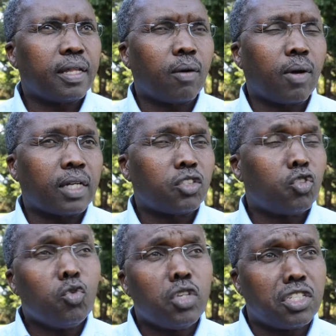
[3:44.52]
were
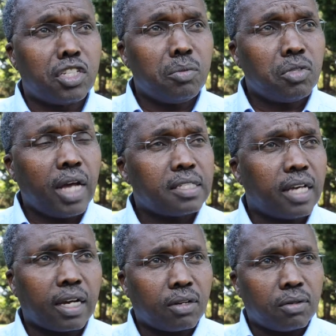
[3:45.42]
two distributors
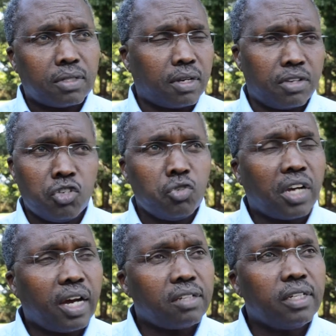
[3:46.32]
across a huge
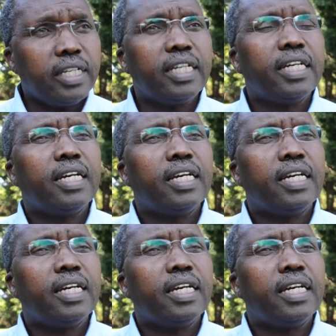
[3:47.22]
country,